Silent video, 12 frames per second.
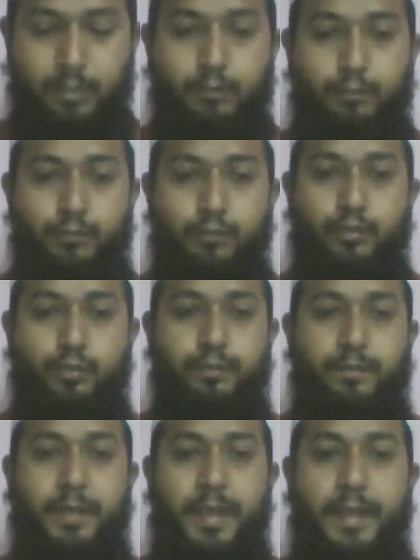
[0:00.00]
fourth
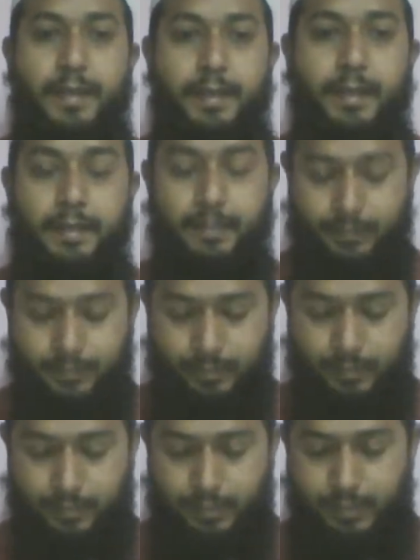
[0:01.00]
plan and
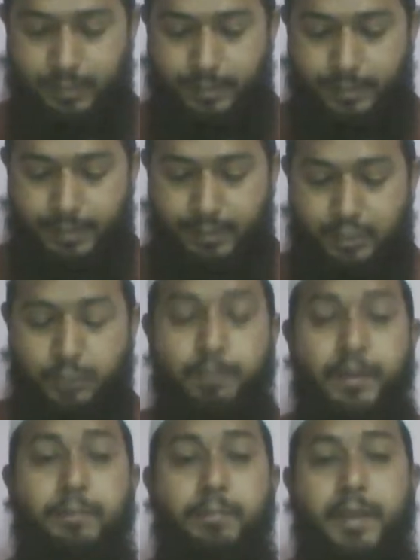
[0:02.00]

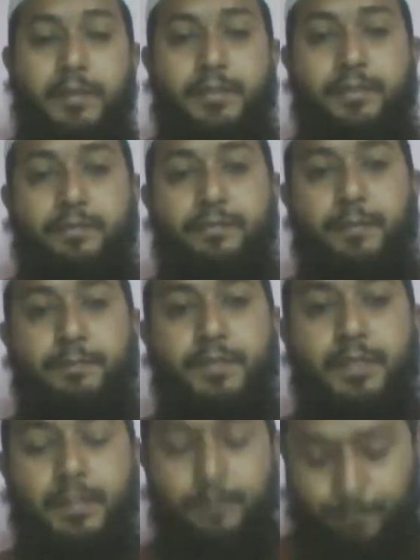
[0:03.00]
experiment, fifth